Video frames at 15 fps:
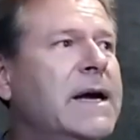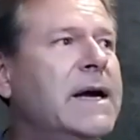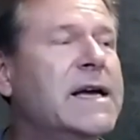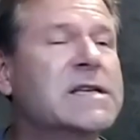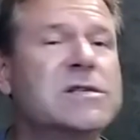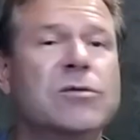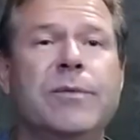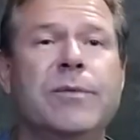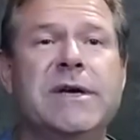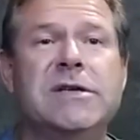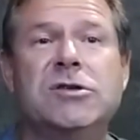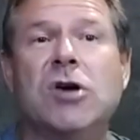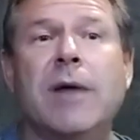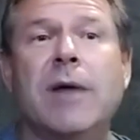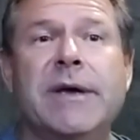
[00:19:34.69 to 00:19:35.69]
I guess it would be
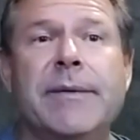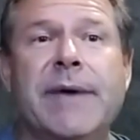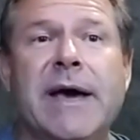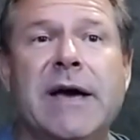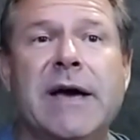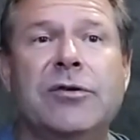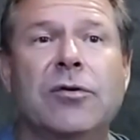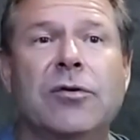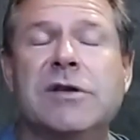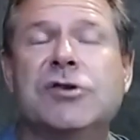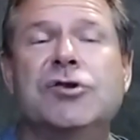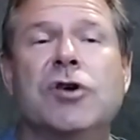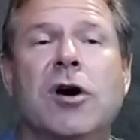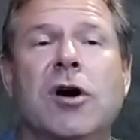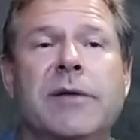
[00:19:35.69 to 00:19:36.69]
Tommy Emmanuel and
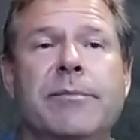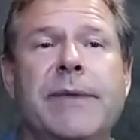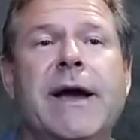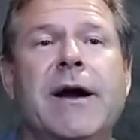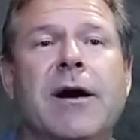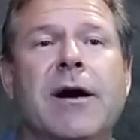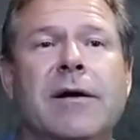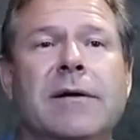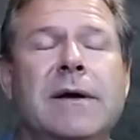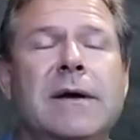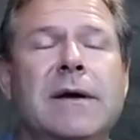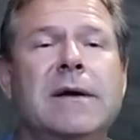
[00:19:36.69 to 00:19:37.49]
John Mayer,